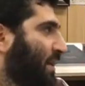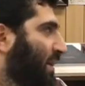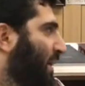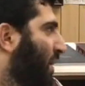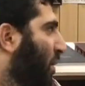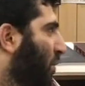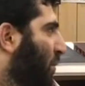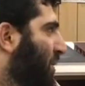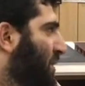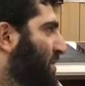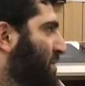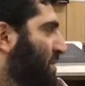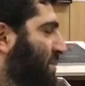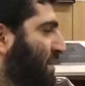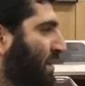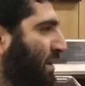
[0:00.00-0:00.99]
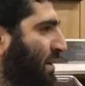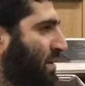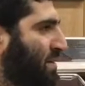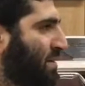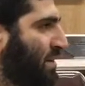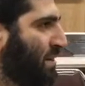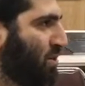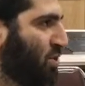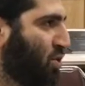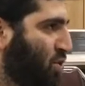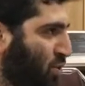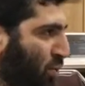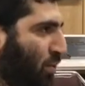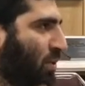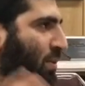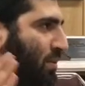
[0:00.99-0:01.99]
He always his his
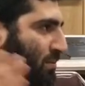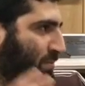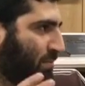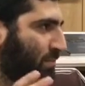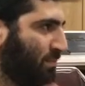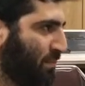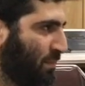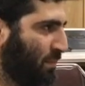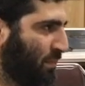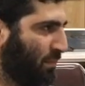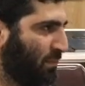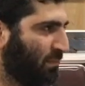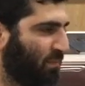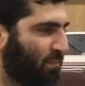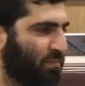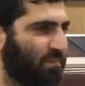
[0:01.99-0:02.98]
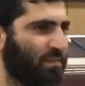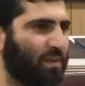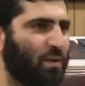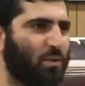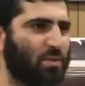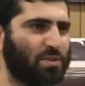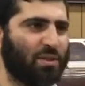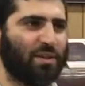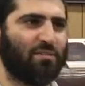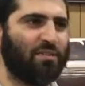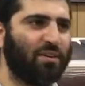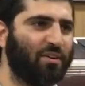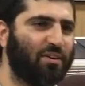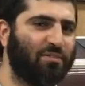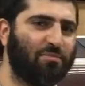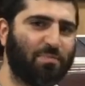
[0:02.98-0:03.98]
shul was on a
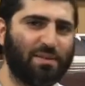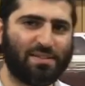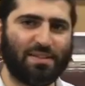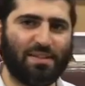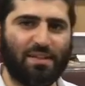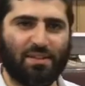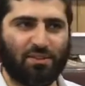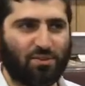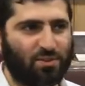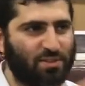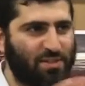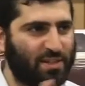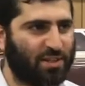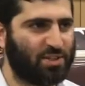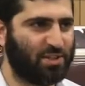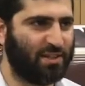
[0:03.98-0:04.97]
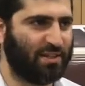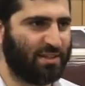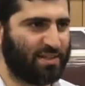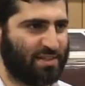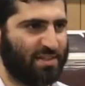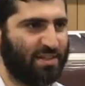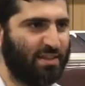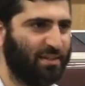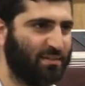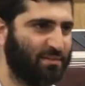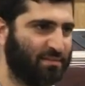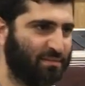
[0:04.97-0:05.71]
very busy intersection in the city.